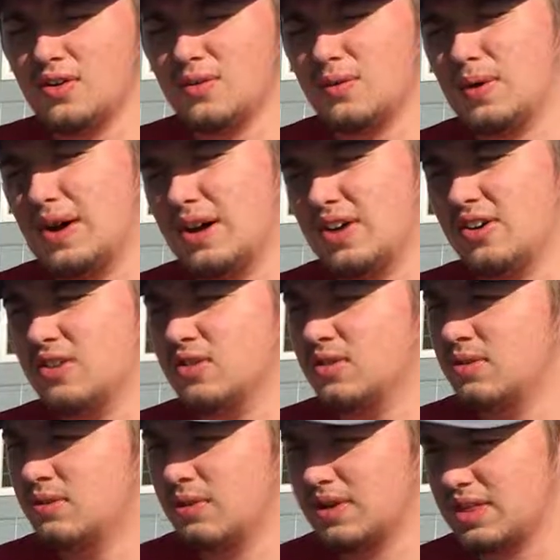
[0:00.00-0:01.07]
While
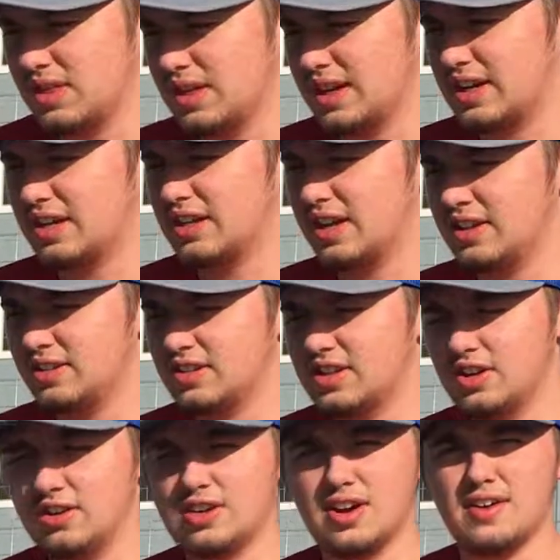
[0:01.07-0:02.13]
with like a 10th
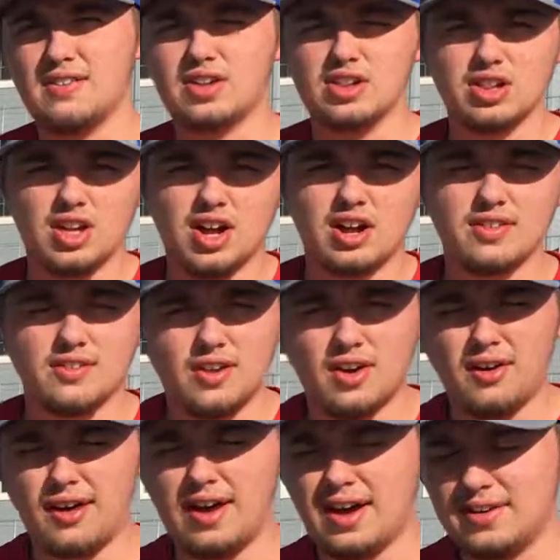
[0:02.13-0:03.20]
scale, you have a lot
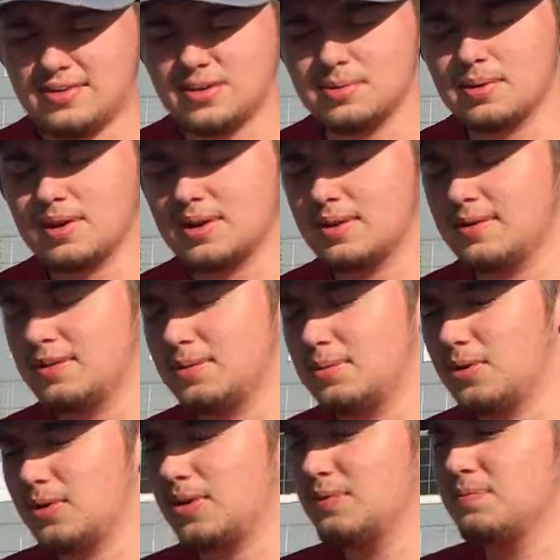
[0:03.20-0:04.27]
of aftermarket
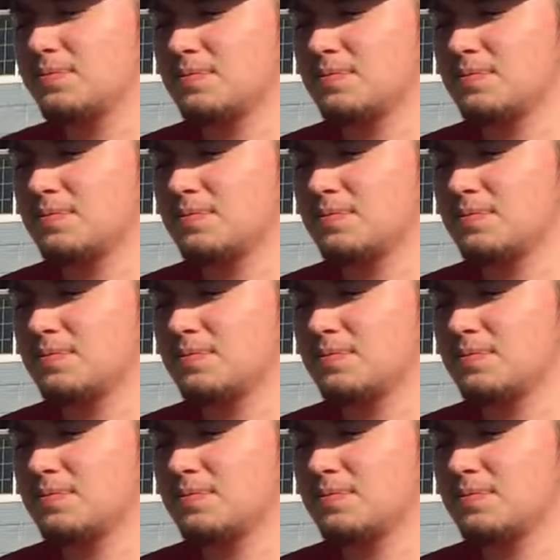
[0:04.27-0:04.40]
support.